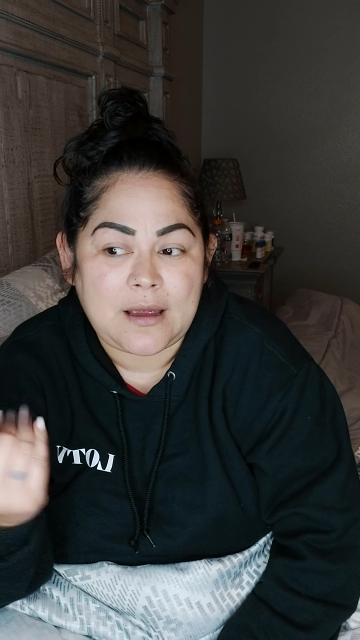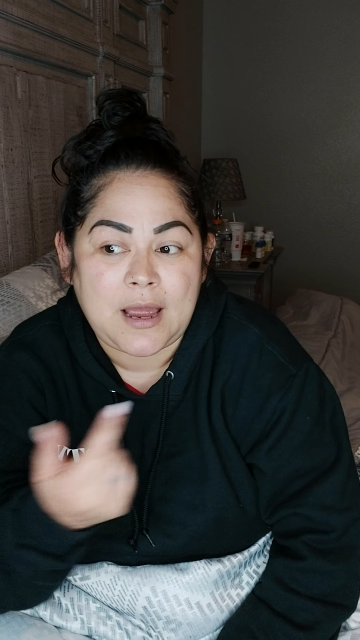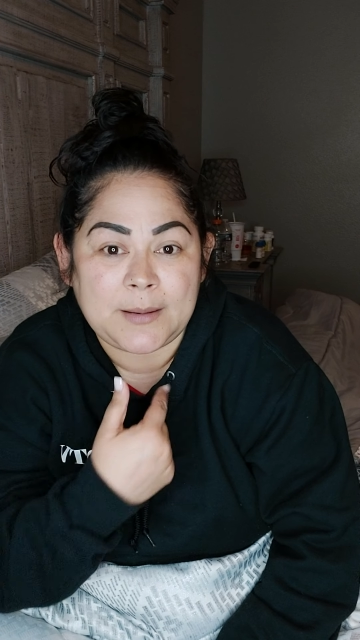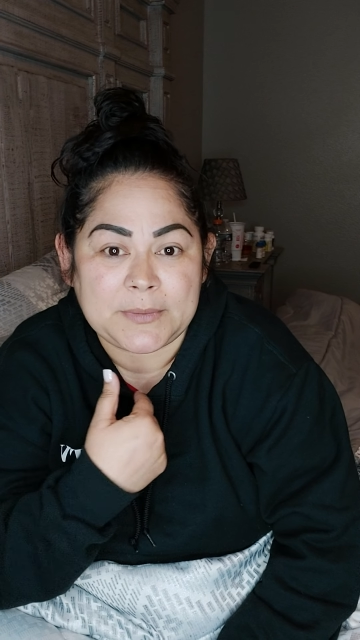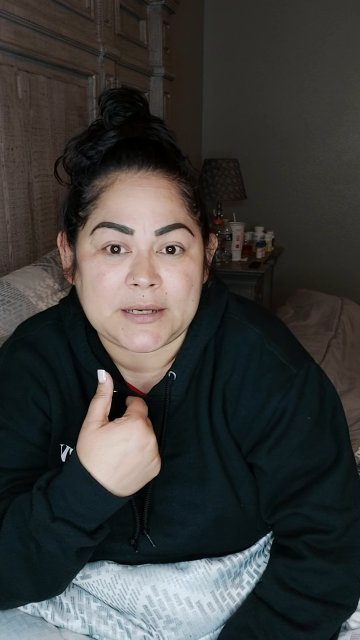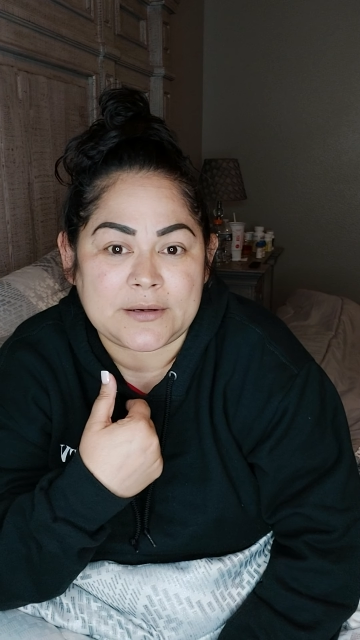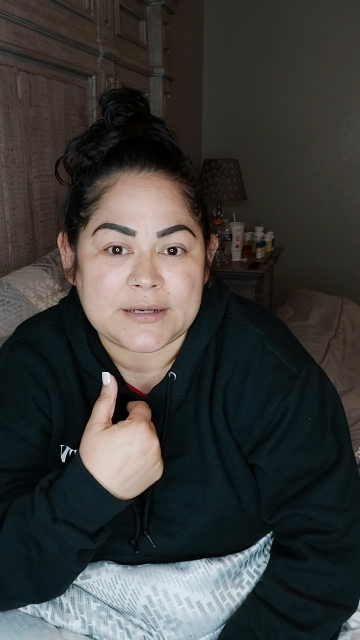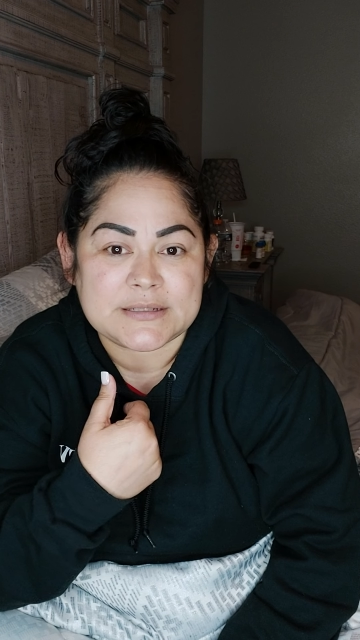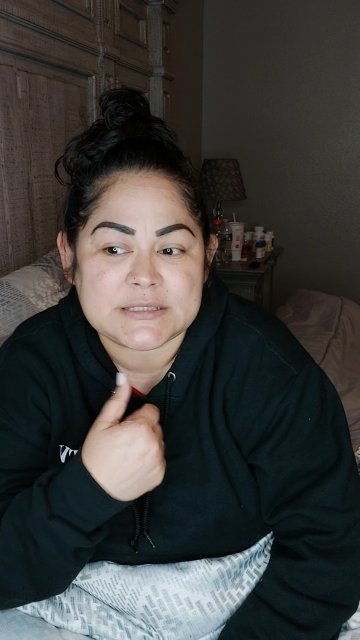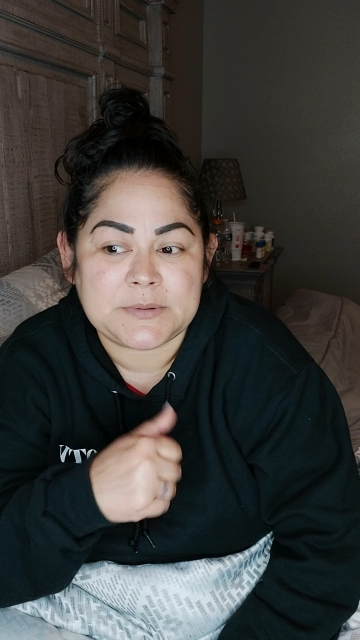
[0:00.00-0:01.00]
I'm
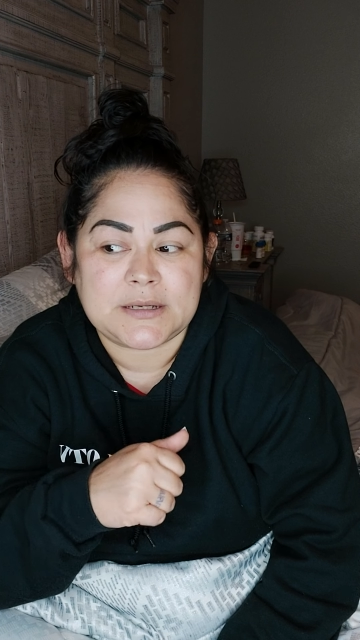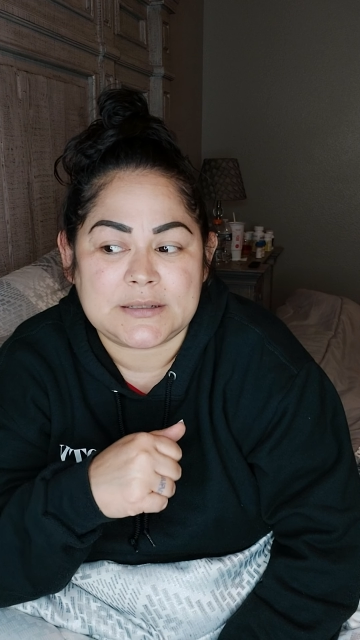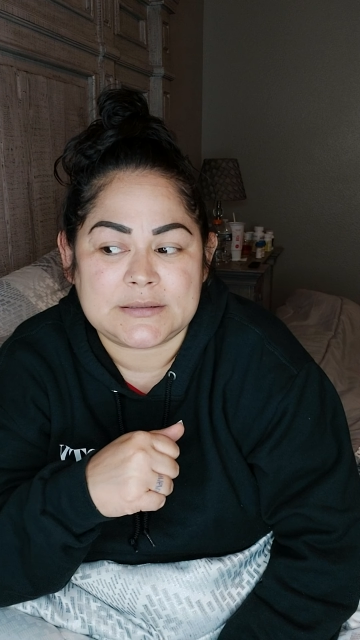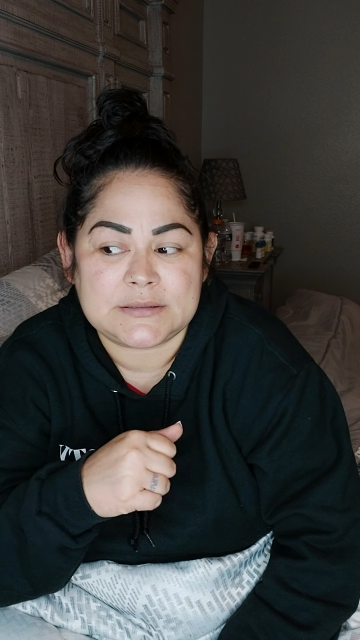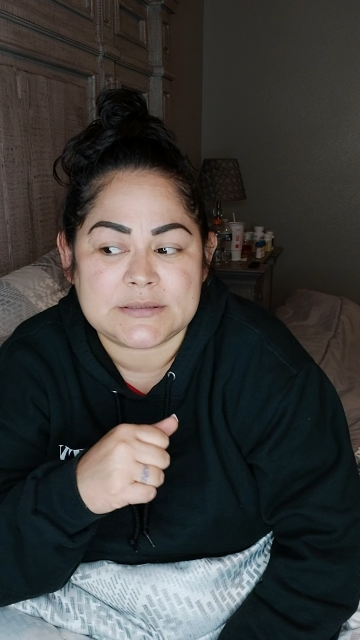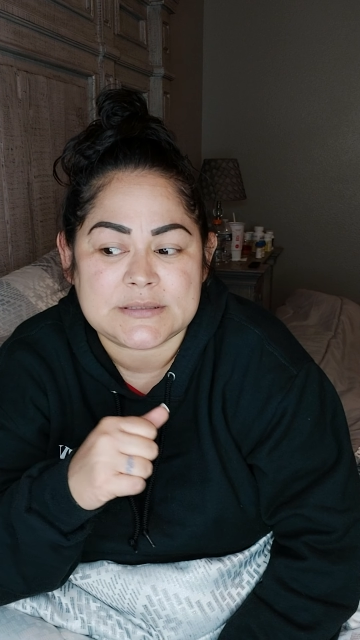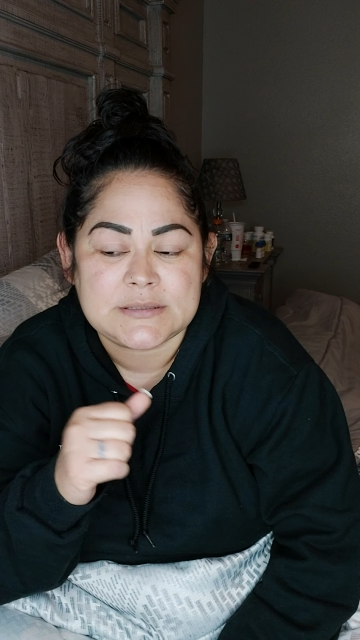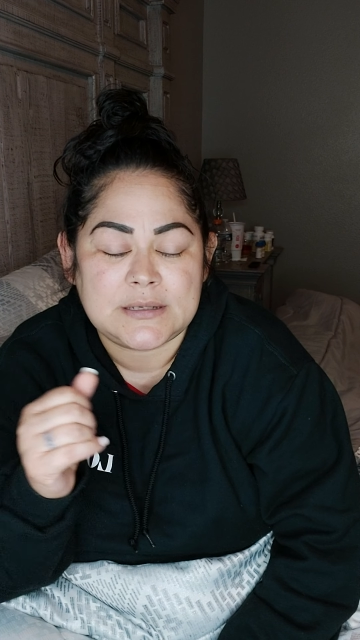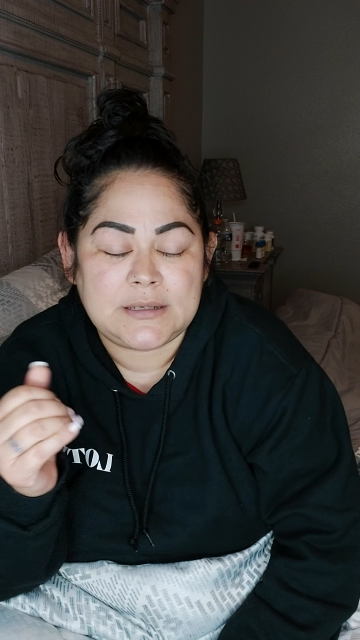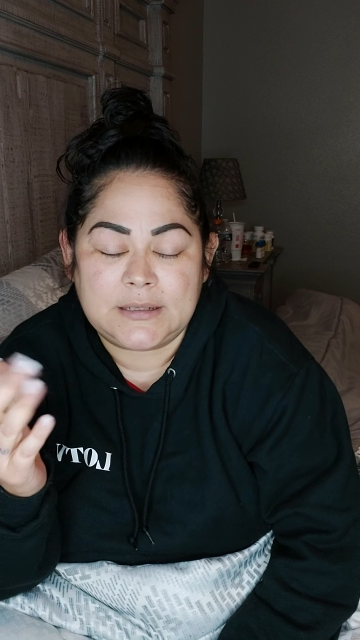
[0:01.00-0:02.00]
curious because
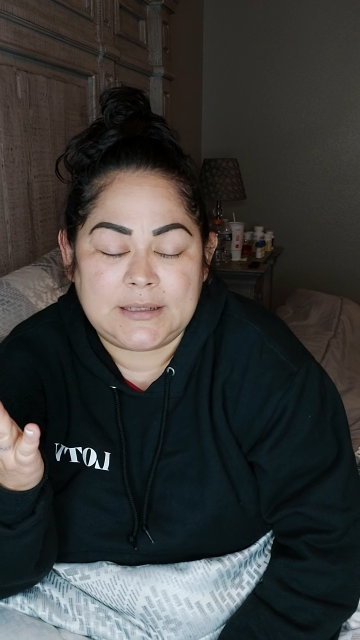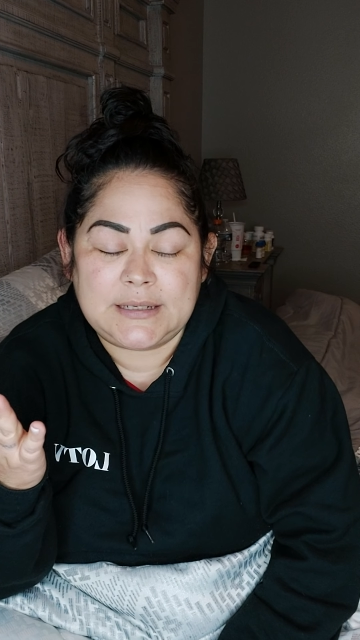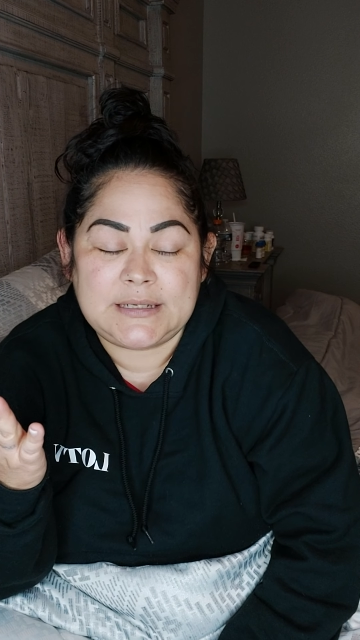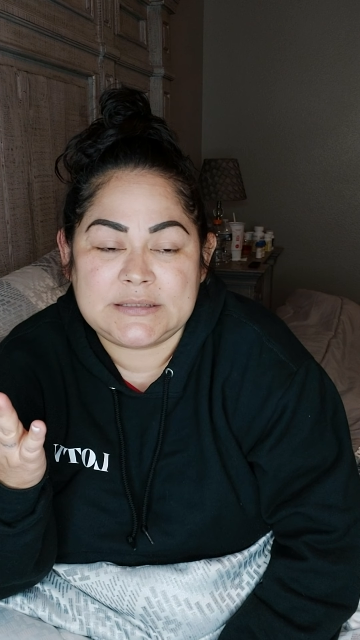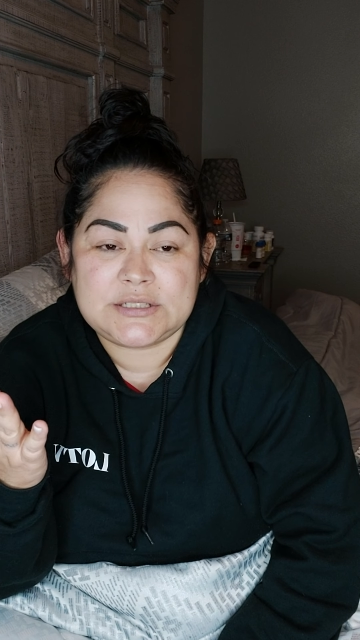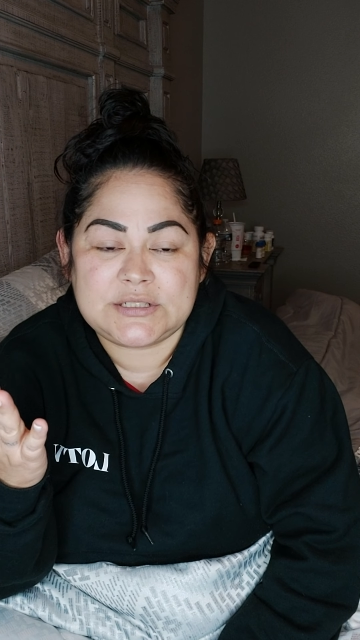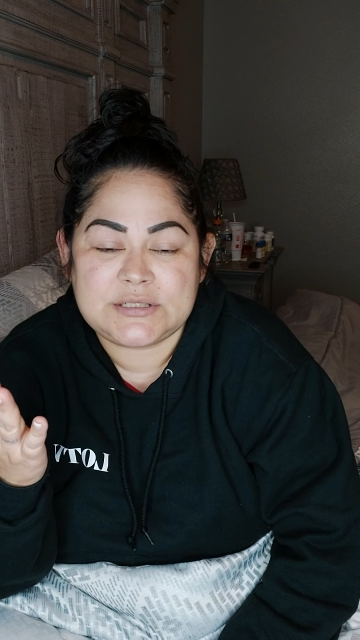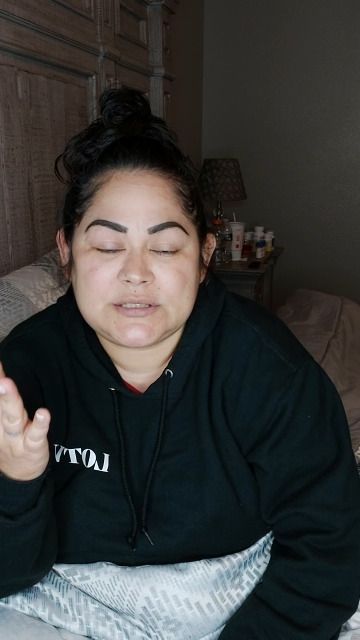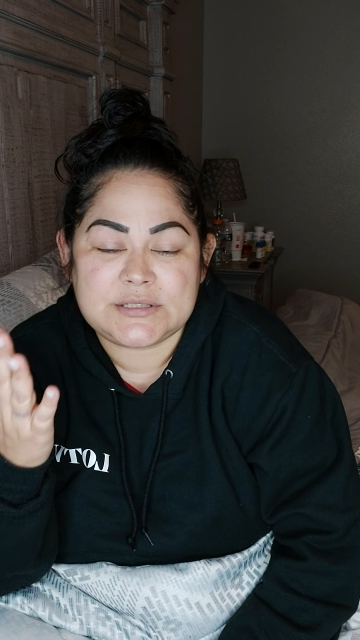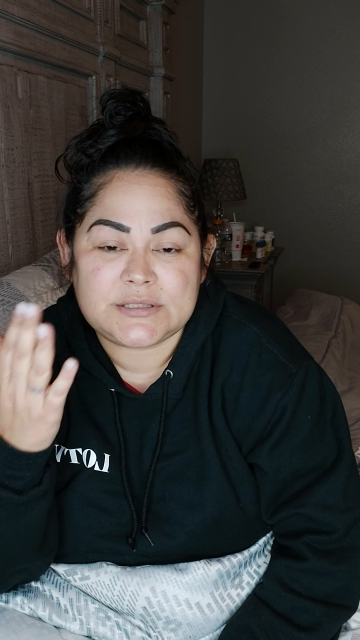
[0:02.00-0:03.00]
it's,
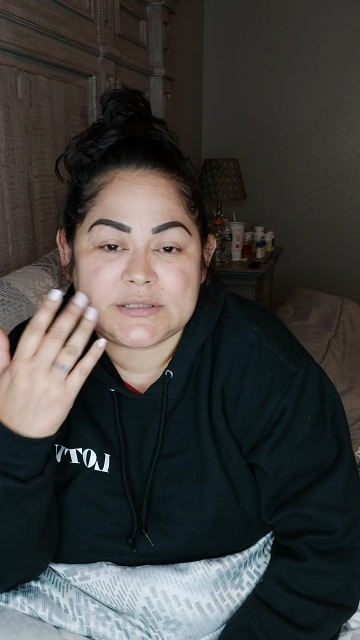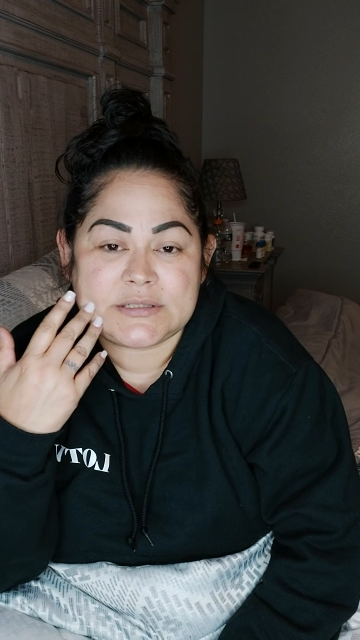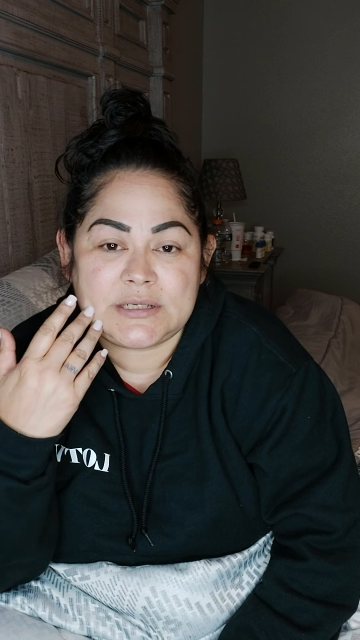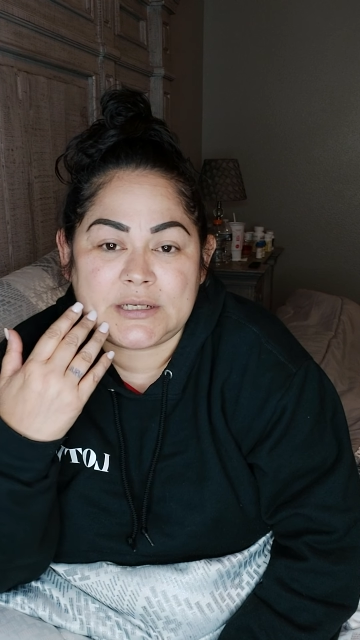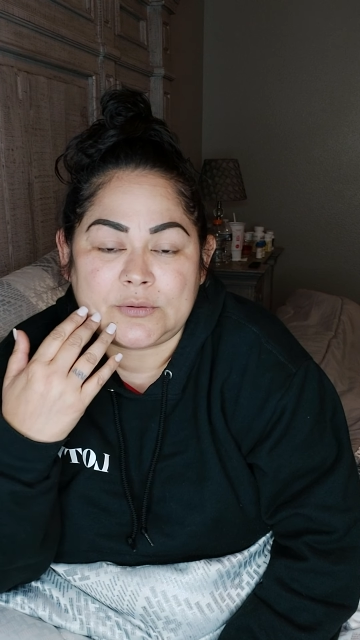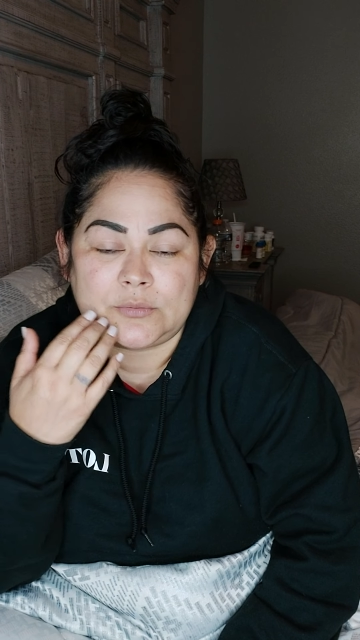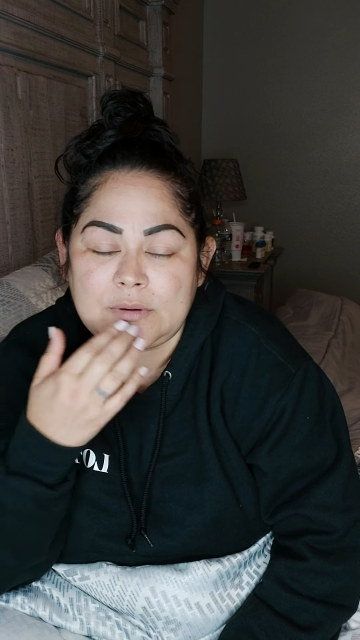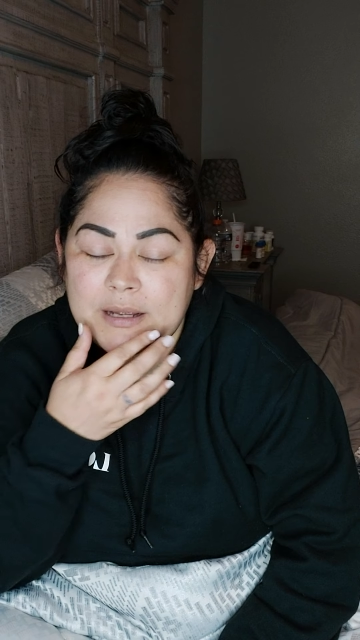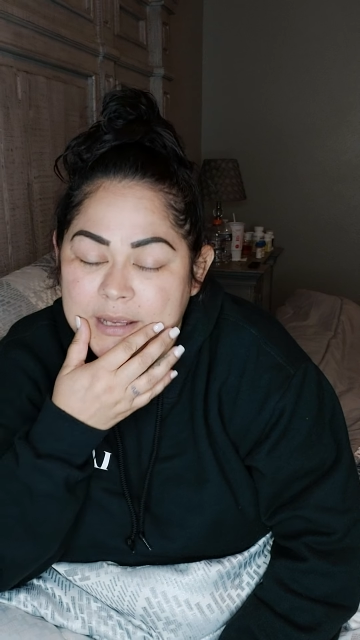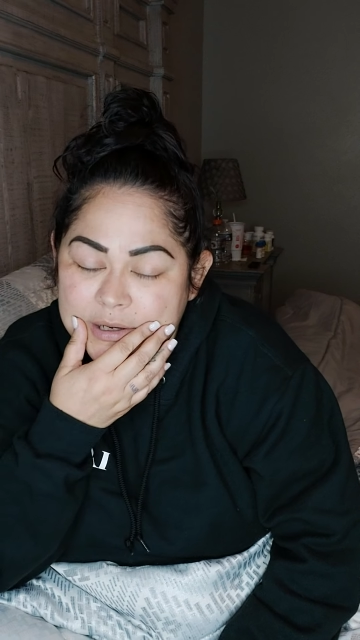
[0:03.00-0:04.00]
you know,
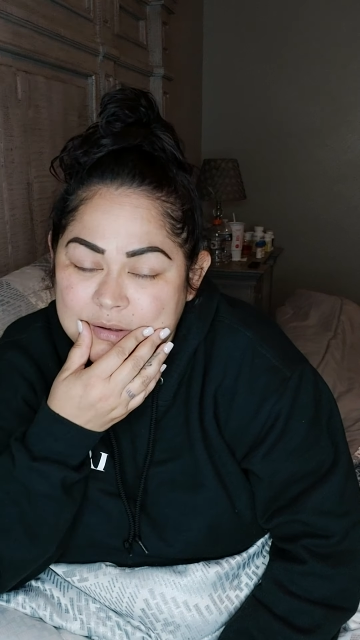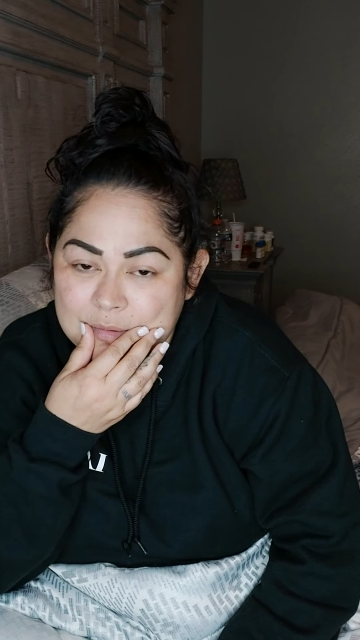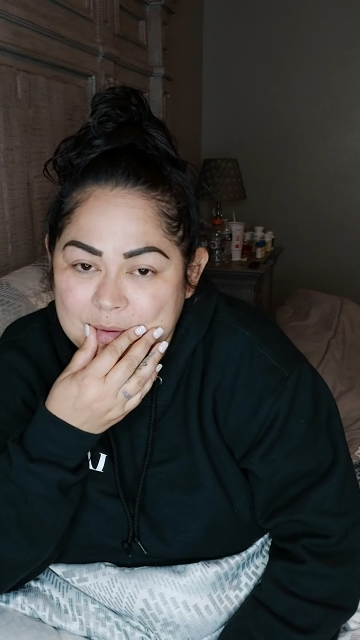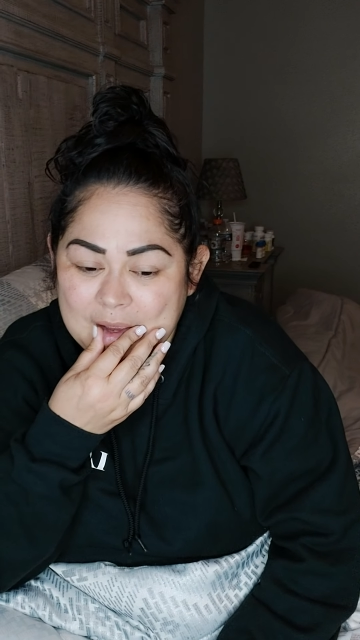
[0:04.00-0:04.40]
I don't